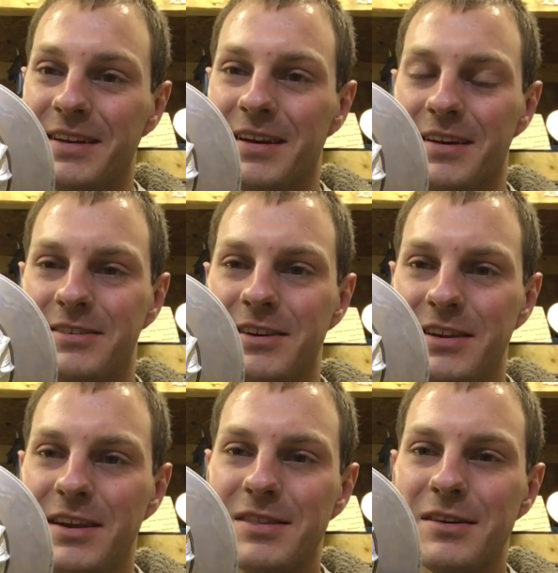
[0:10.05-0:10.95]
a
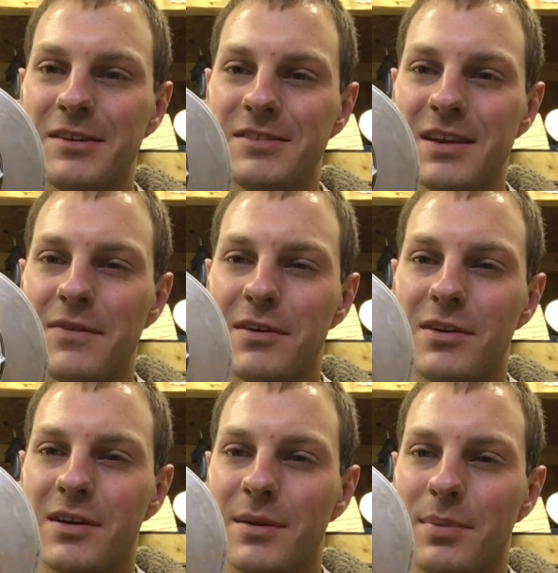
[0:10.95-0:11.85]

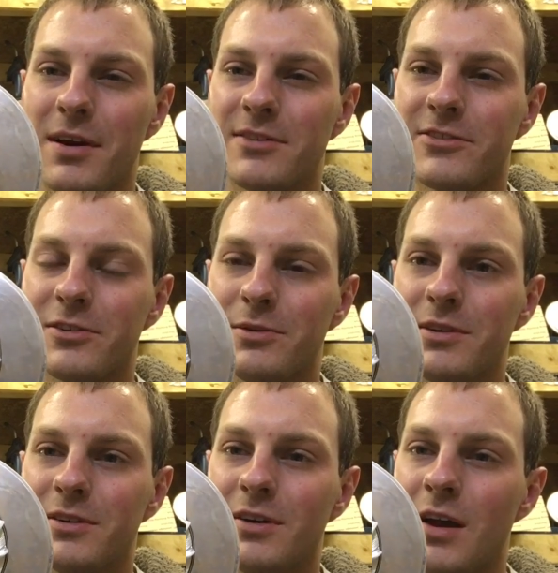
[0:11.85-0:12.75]
GT37R compressor
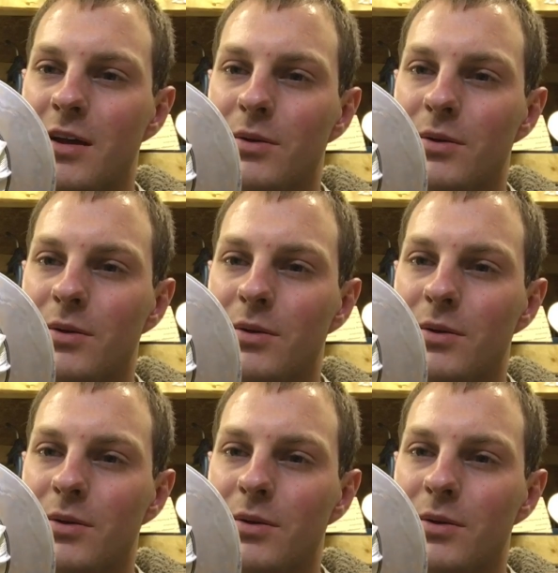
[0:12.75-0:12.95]
wheel,